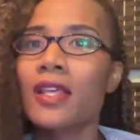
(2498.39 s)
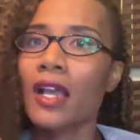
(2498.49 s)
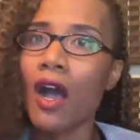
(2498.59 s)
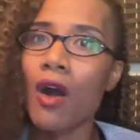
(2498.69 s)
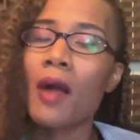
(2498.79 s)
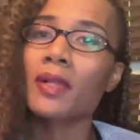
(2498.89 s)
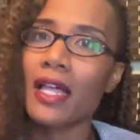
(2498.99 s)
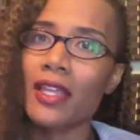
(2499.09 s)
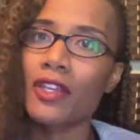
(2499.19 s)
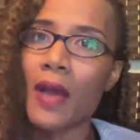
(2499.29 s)
Like, oh, I'm
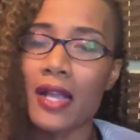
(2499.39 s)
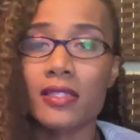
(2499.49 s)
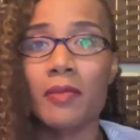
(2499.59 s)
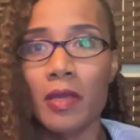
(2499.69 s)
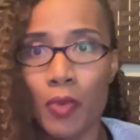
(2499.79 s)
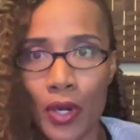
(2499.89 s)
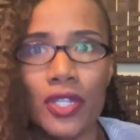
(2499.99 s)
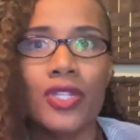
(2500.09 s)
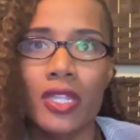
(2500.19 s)
glad that you asked. Let me point you